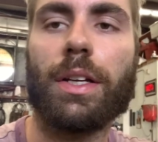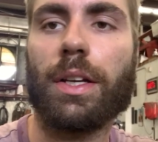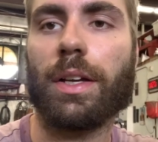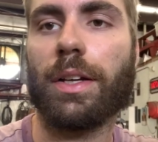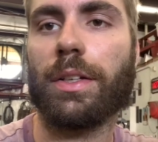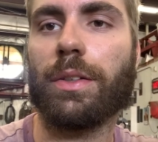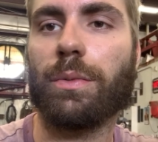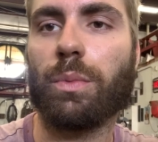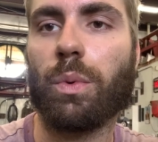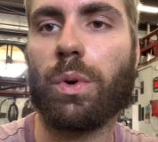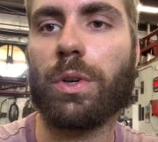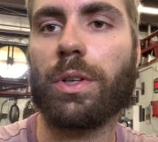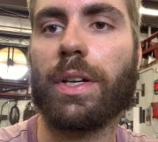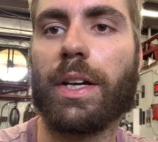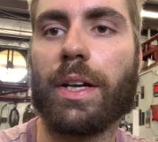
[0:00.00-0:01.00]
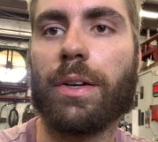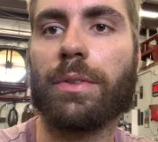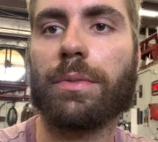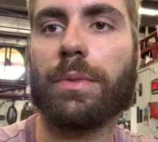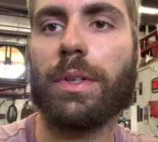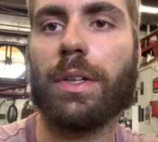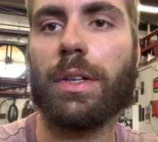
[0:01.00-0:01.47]
kind of worn out
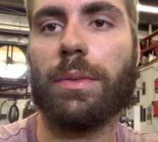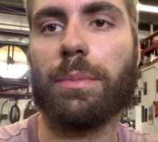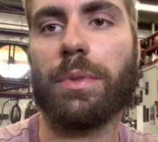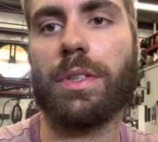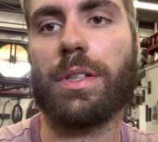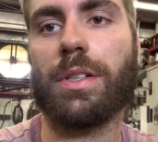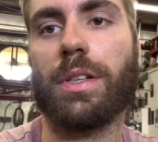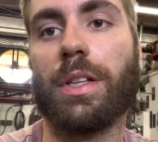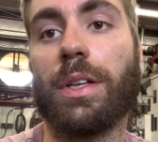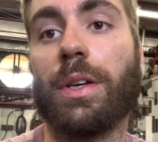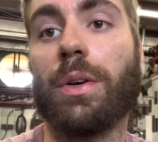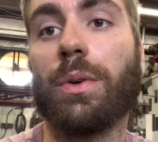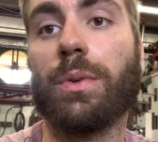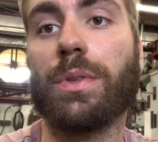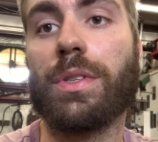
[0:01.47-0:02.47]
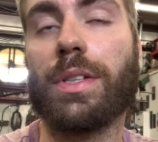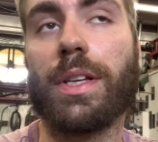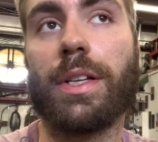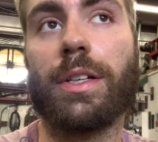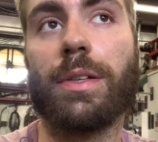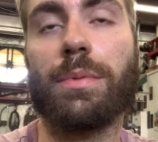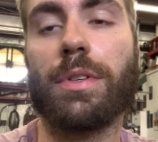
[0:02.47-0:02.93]
because of the old setup,